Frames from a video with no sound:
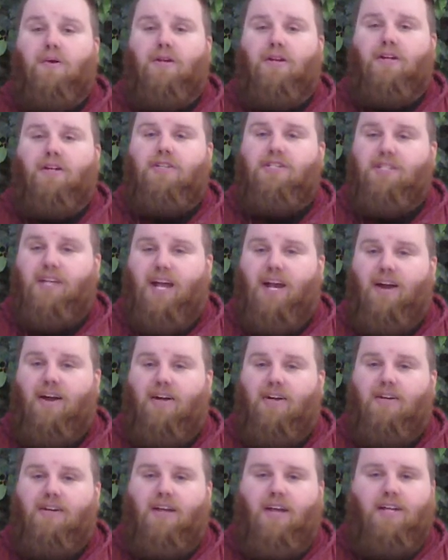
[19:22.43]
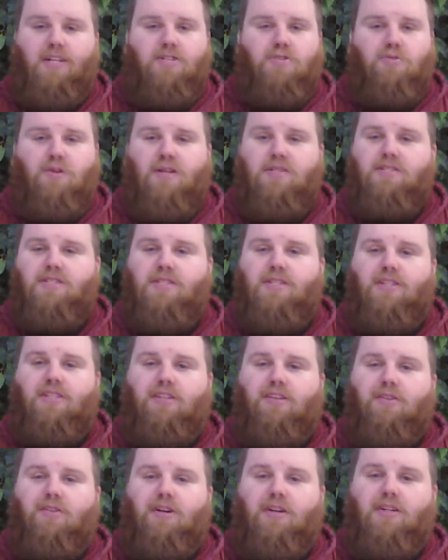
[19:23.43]
you're scared and trust in the
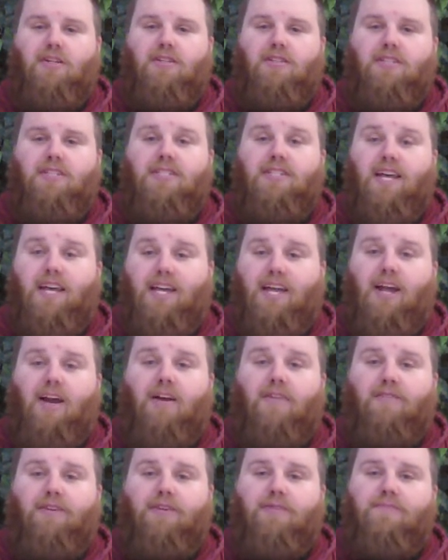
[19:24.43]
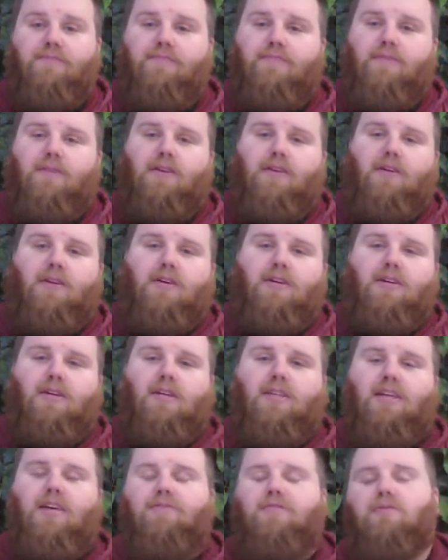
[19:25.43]
Lord to take care of you.
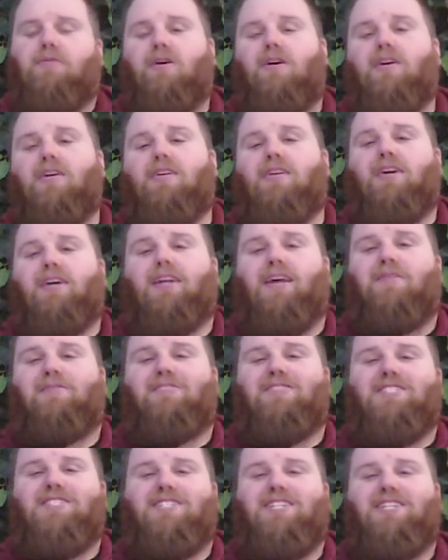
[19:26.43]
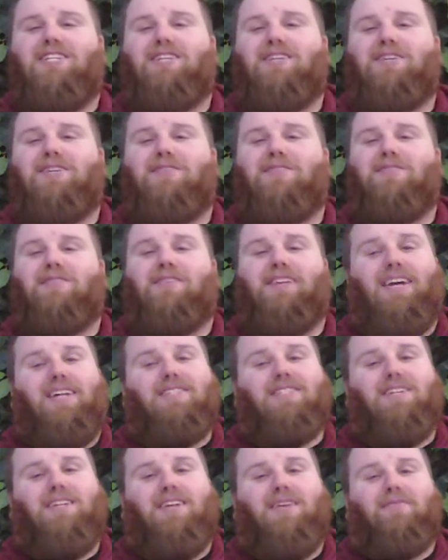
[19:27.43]
I love you all, and I will see you
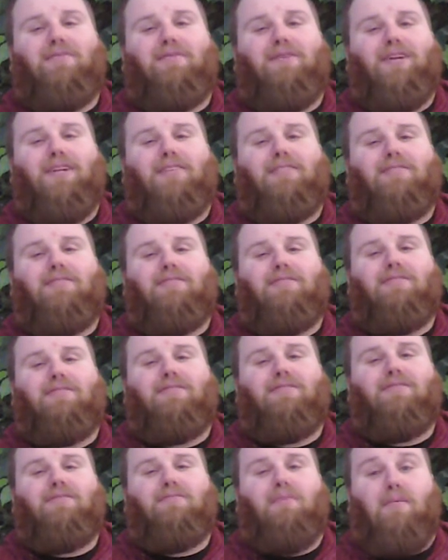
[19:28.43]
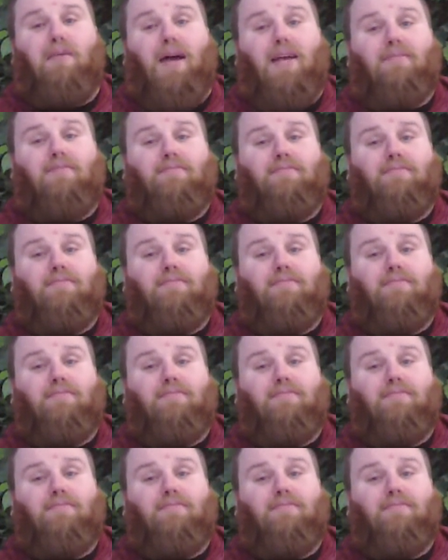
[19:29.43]
next Sunday morning. Bye-bye.